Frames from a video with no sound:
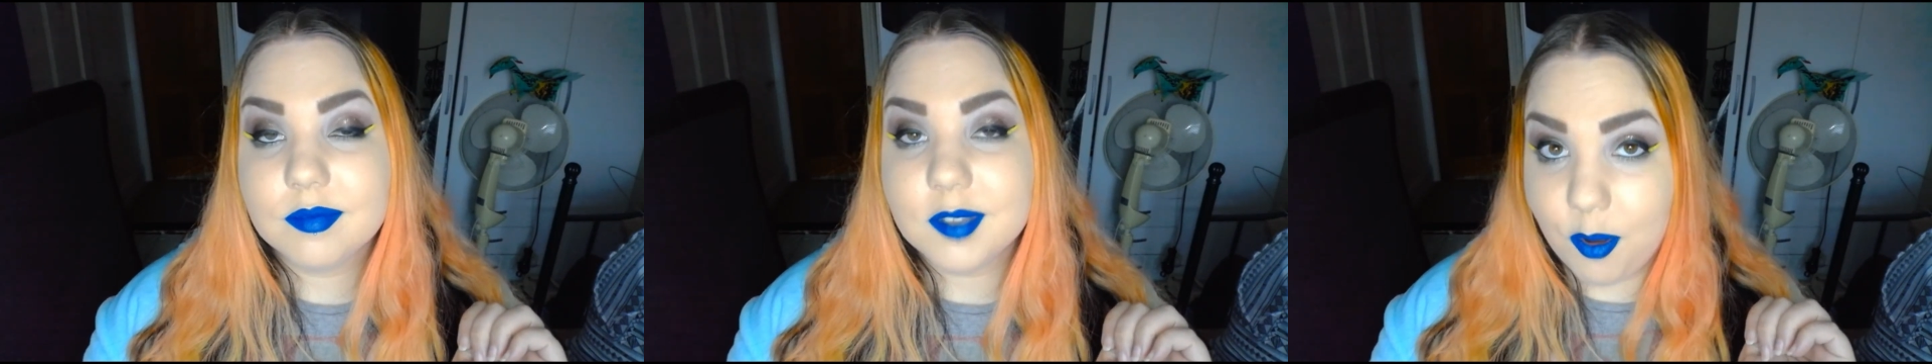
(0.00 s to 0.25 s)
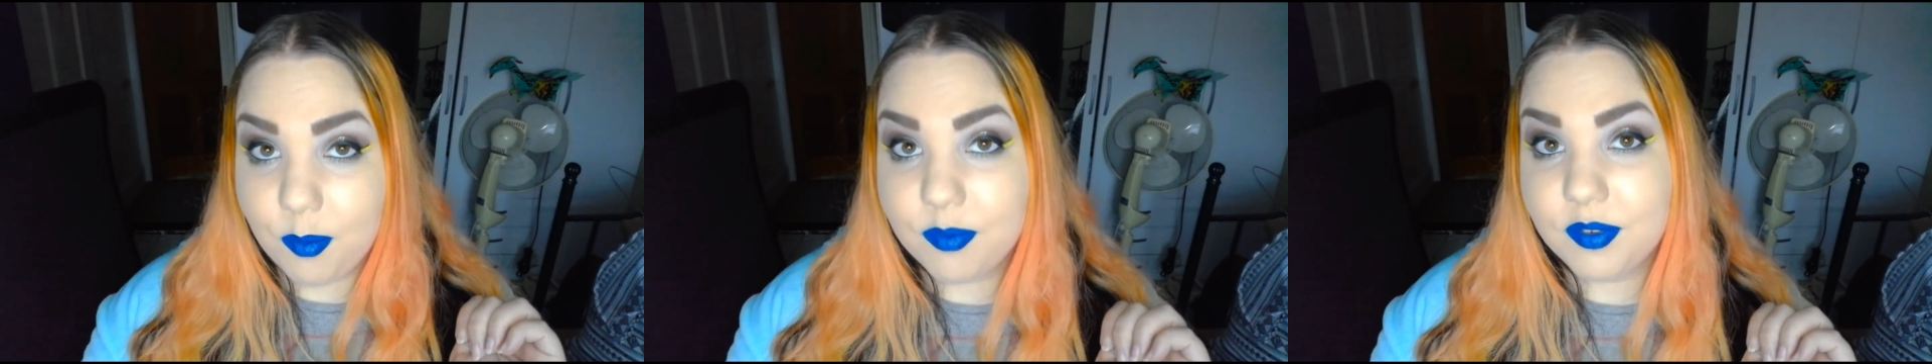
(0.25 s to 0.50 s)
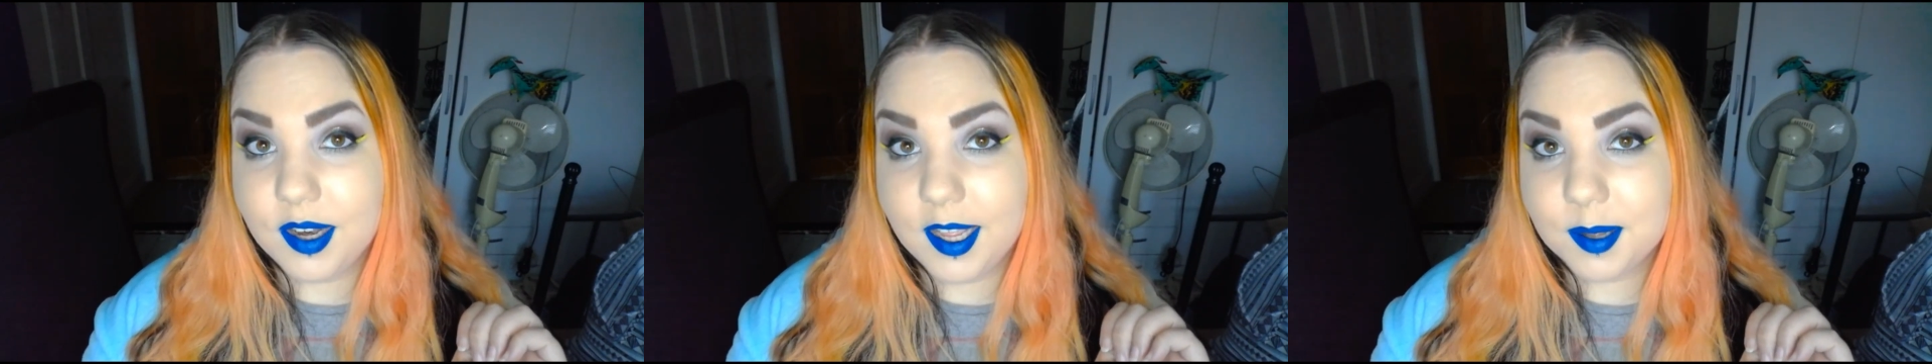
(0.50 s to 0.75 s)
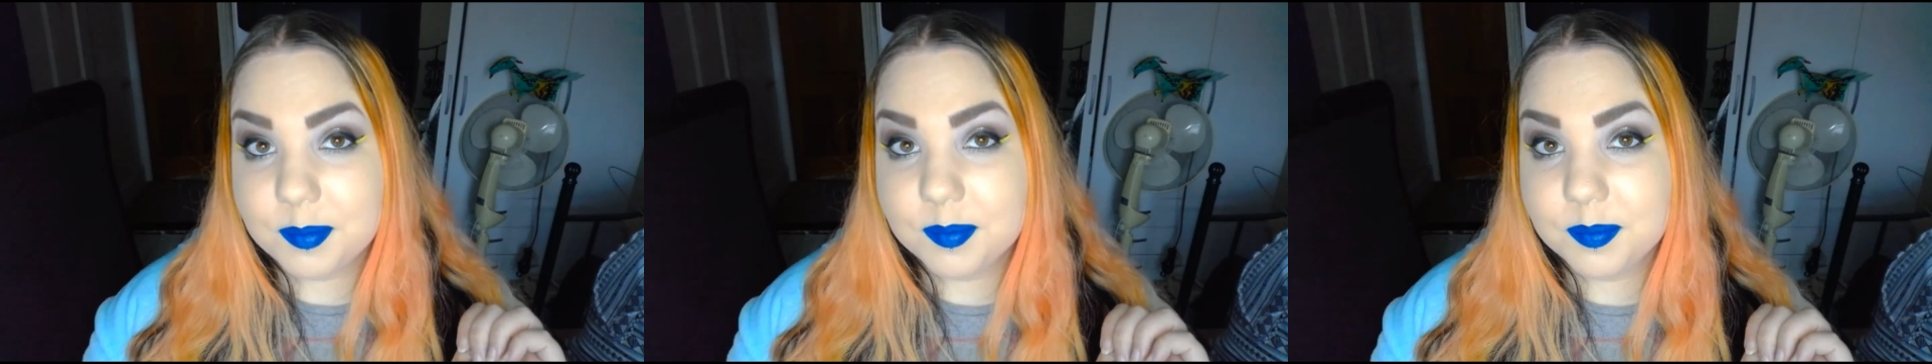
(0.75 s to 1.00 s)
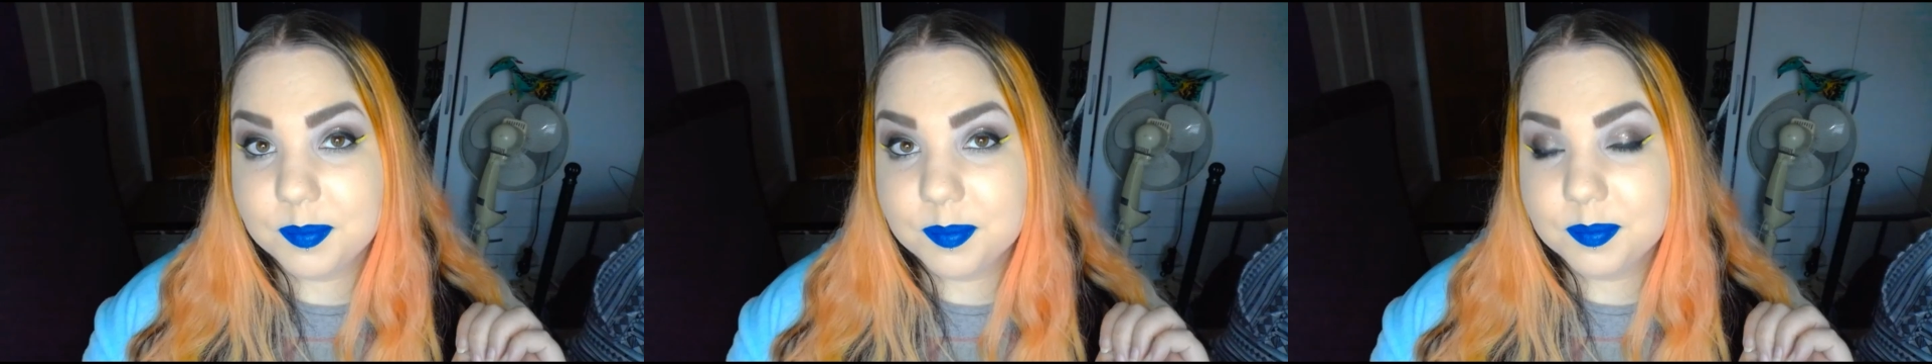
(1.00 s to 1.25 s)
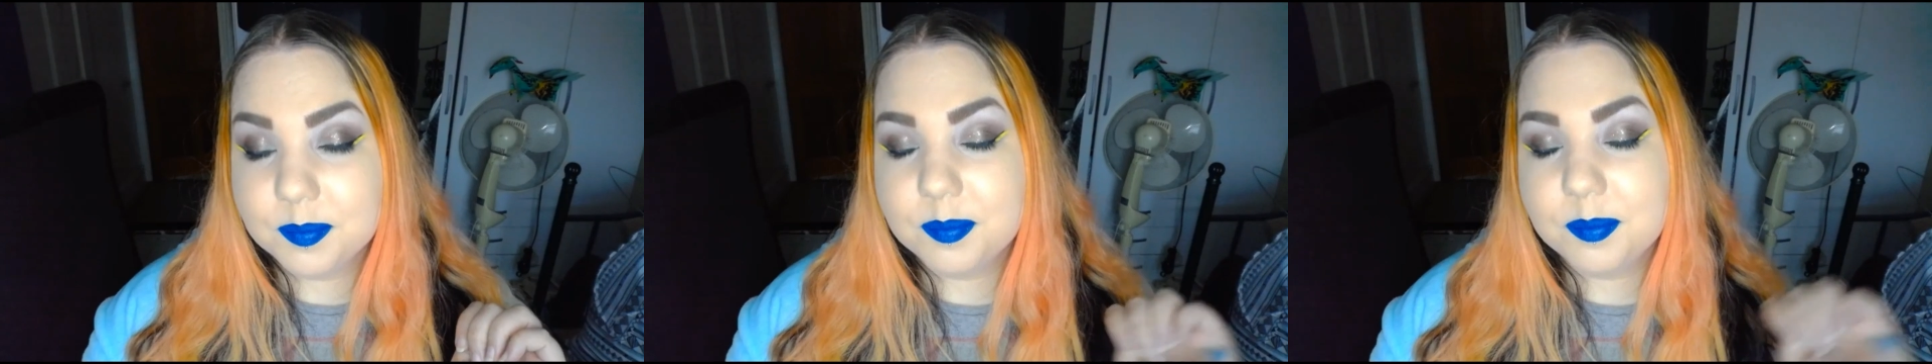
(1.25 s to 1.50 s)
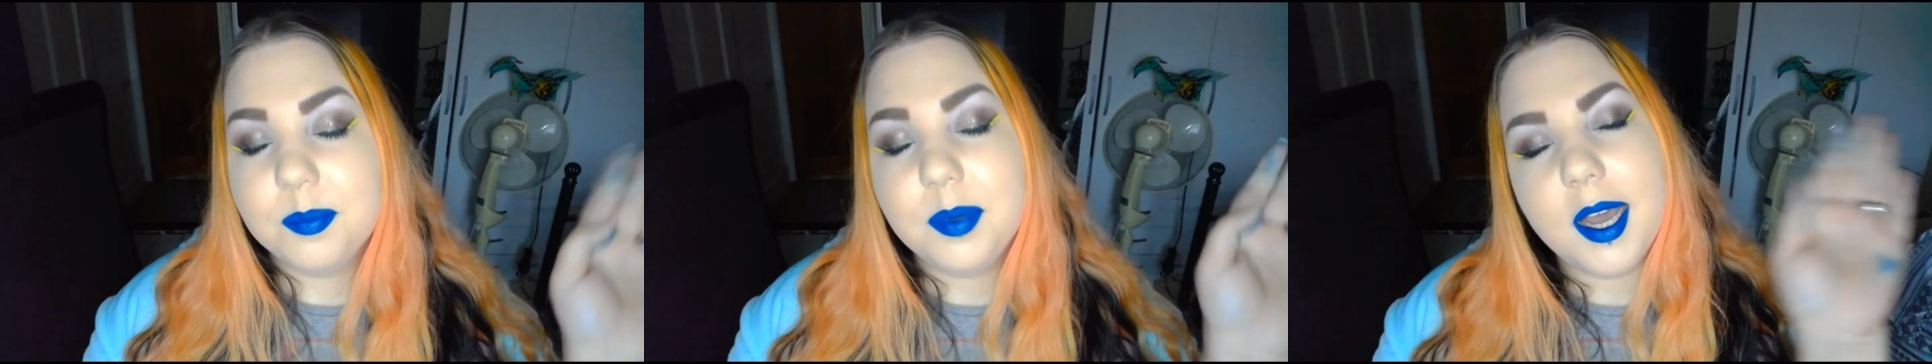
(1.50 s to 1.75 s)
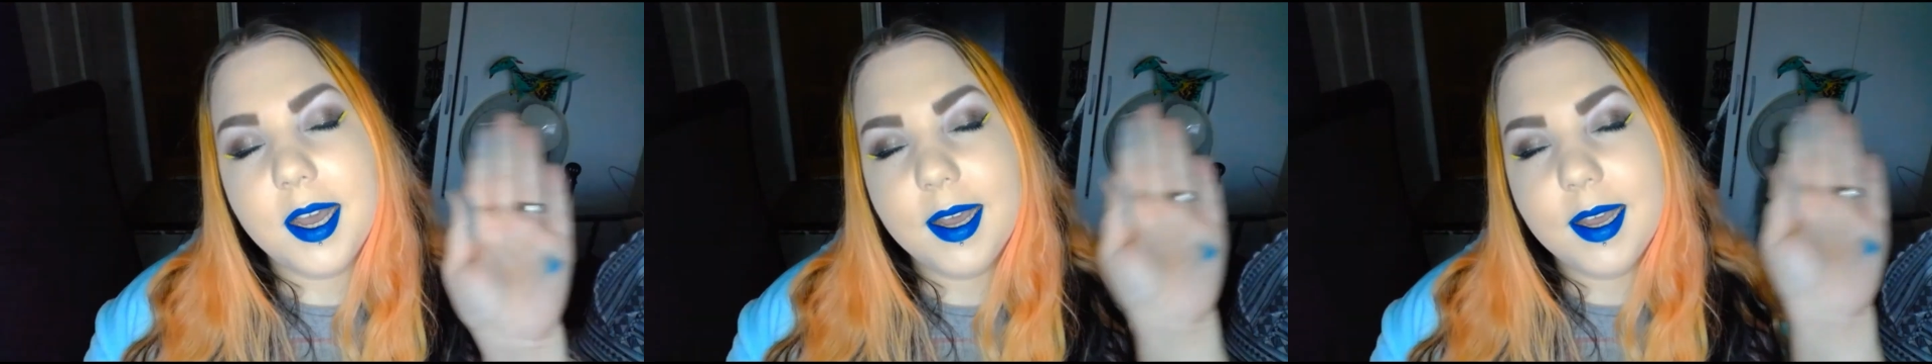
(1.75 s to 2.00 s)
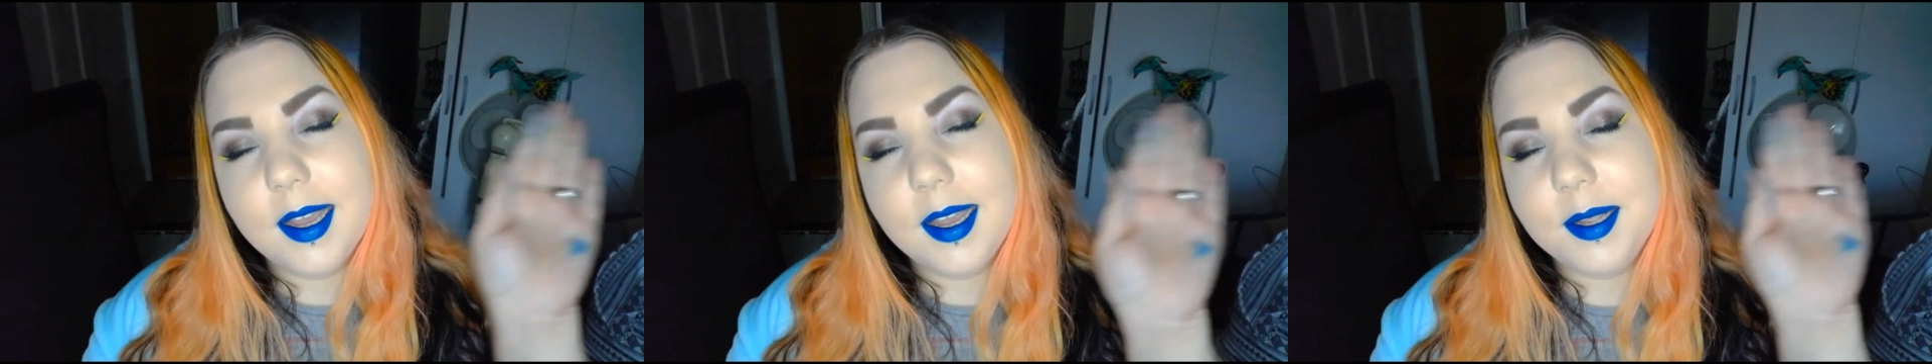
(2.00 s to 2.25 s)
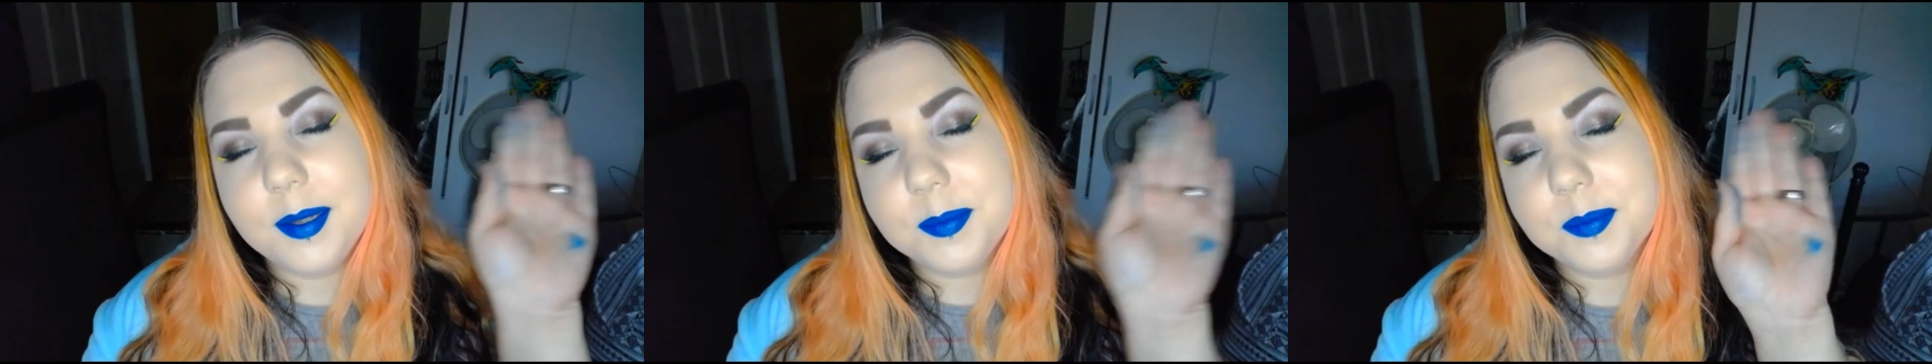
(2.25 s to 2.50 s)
Hopefully. Bye!